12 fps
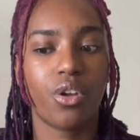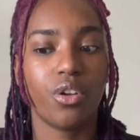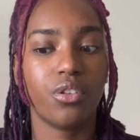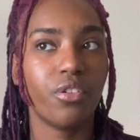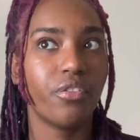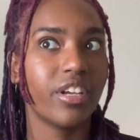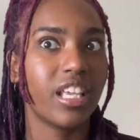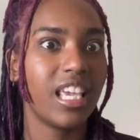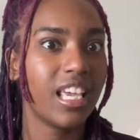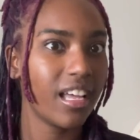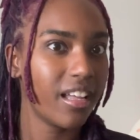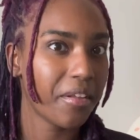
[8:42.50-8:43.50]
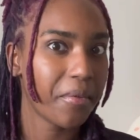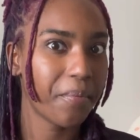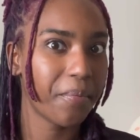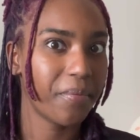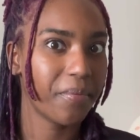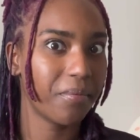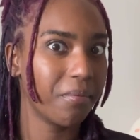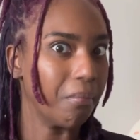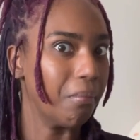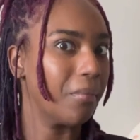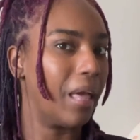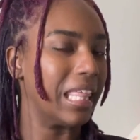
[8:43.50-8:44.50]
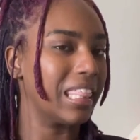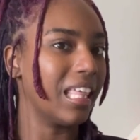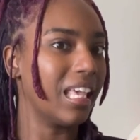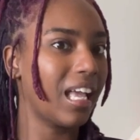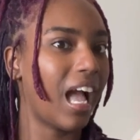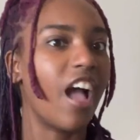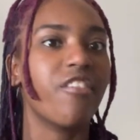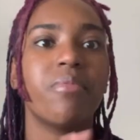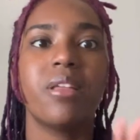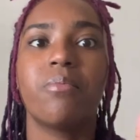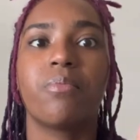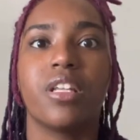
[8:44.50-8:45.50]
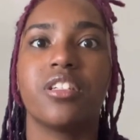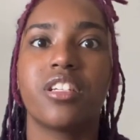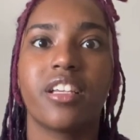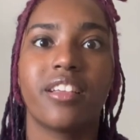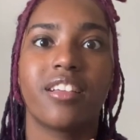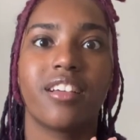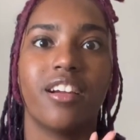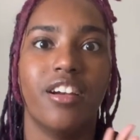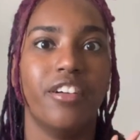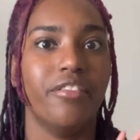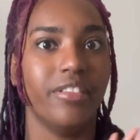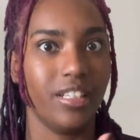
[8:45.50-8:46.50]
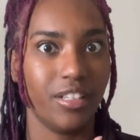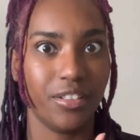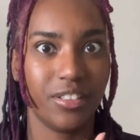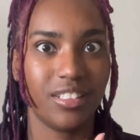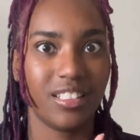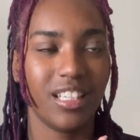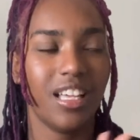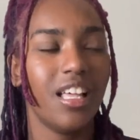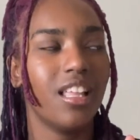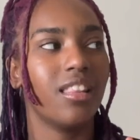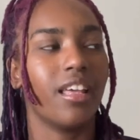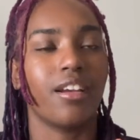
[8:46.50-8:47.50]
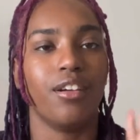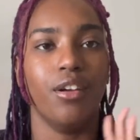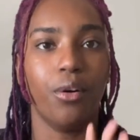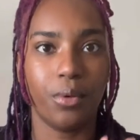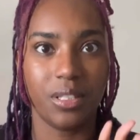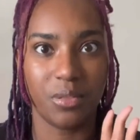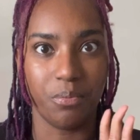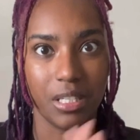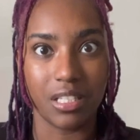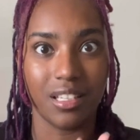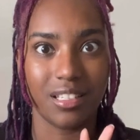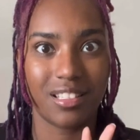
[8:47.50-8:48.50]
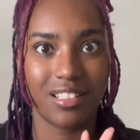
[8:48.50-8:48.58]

Kika, I think. I've been binging her videos like no one's business